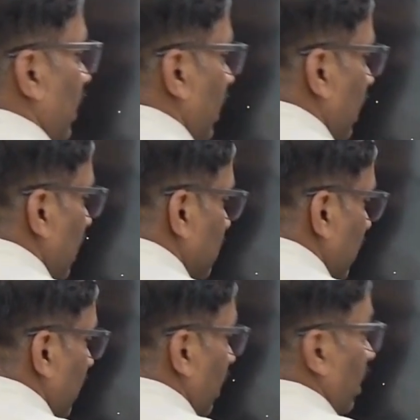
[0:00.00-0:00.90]
it as like
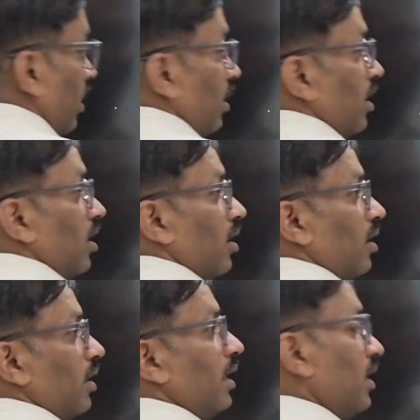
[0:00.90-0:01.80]
a
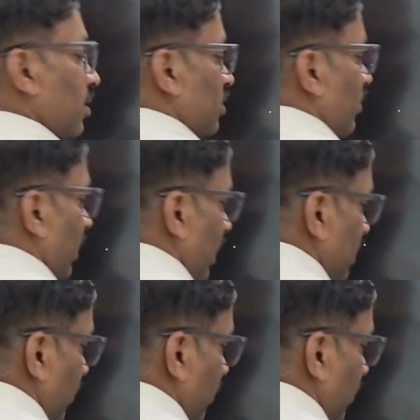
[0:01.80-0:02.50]
in terms of radius of